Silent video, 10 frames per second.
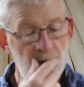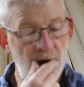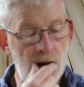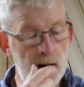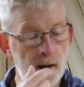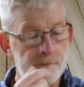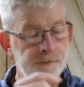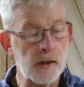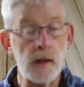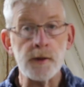
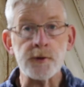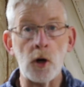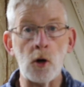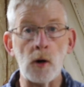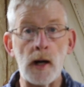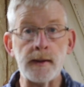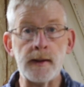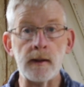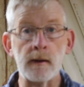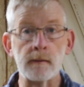So I
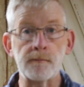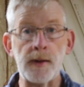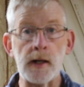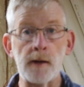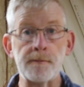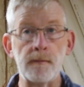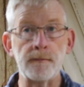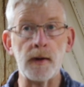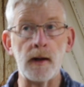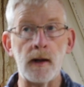need to pick up
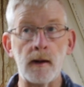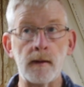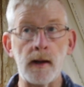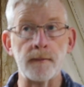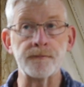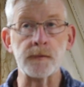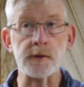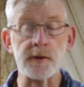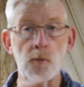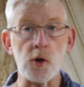
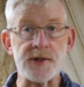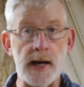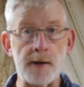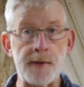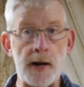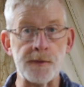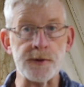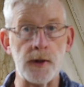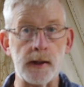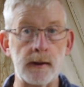some more sandpaper
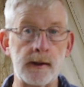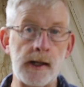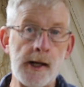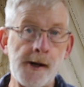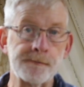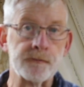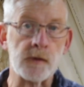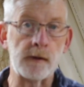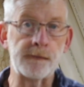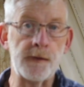so I can
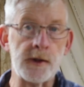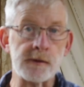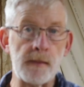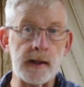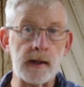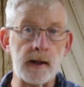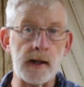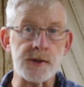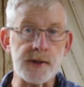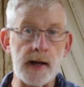finish making
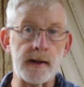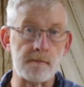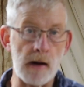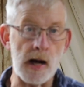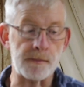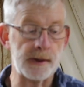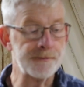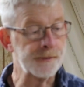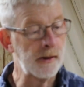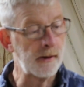a sanding mop.
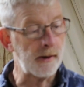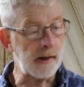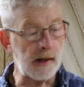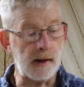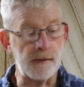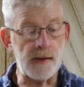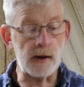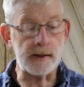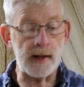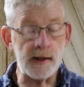And
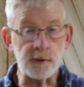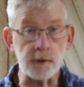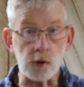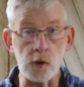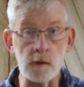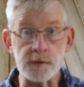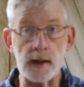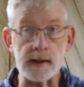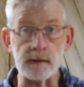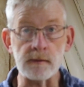that'll get into the groove so
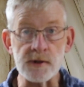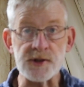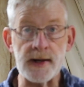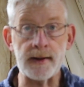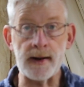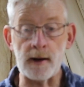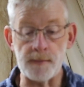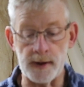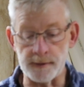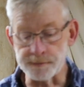I can sand it out
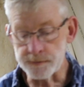better.